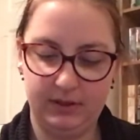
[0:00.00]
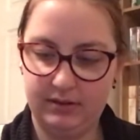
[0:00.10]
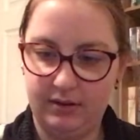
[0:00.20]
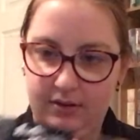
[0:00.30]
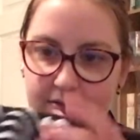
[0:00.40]
So
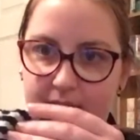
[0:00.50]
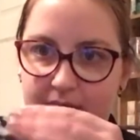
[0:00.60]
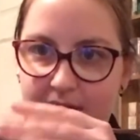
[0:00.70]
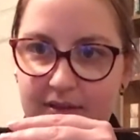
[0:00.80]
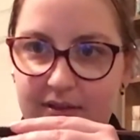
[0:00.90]

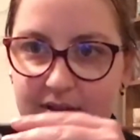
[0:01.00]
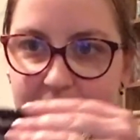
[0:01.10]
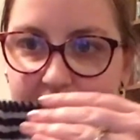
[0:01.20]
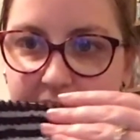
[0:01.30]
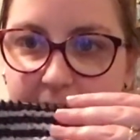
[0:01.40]
this
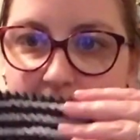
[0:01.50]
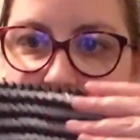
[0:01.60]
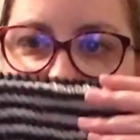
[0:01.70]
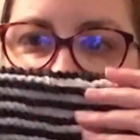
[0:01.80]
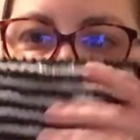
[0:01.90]
is as far as
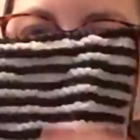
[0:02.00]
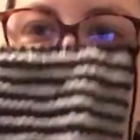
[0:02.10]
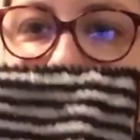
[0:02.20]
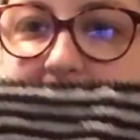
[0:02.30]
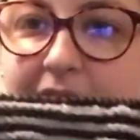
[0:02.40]
I've got so
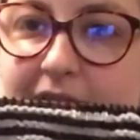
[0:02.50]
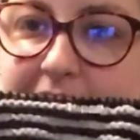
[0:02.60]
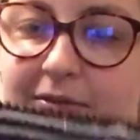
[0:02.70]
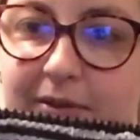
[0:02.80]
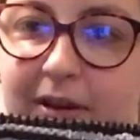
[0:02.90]
far, so it's
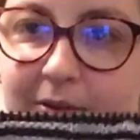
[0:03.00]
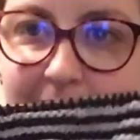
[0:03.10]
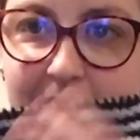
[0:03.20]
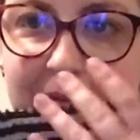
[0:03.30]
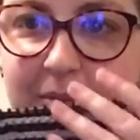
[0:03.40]
not very long
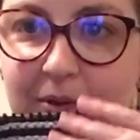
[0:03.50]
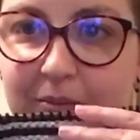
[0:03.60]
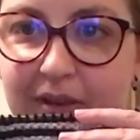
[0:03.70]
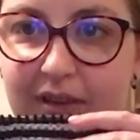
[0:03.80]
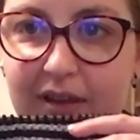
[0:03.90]
at the moment.